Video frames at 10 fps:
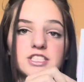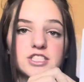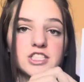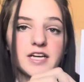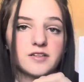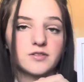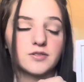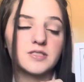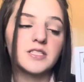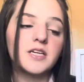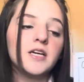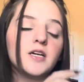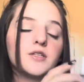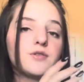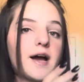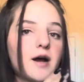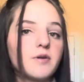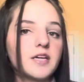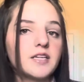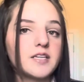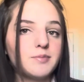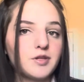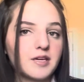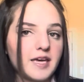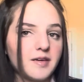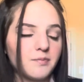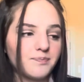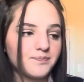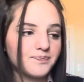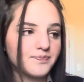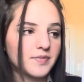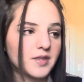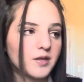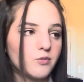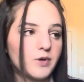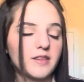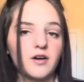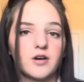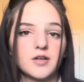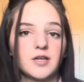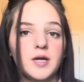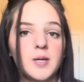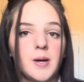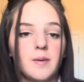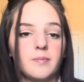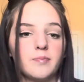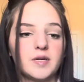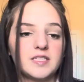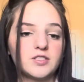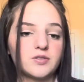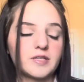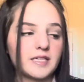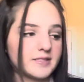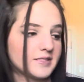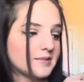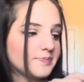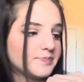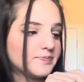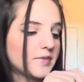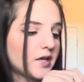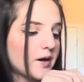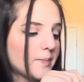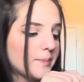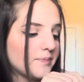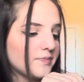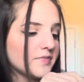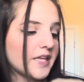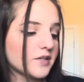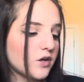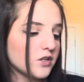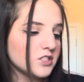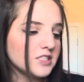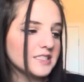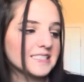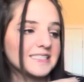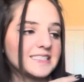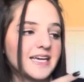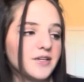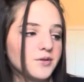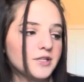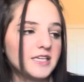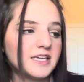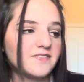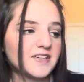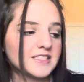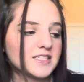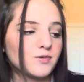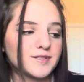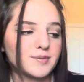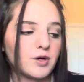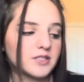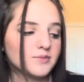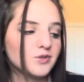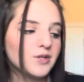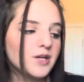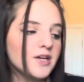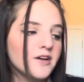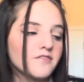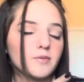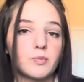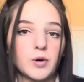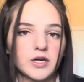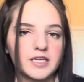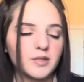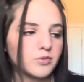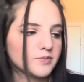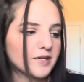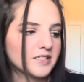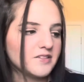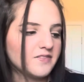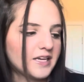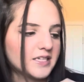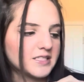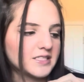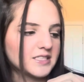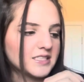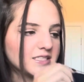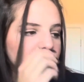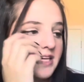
channels. So how we're going to communicate with our potential guests. Technology is continually advancing what's possible from a marketing perspective, and it's